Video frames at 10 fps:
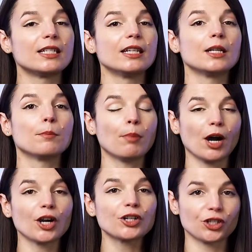
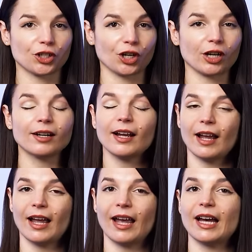Departure
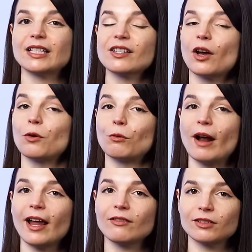and
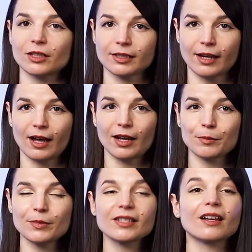arrival
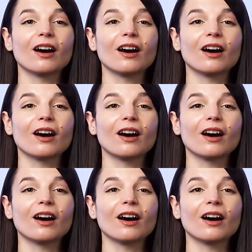times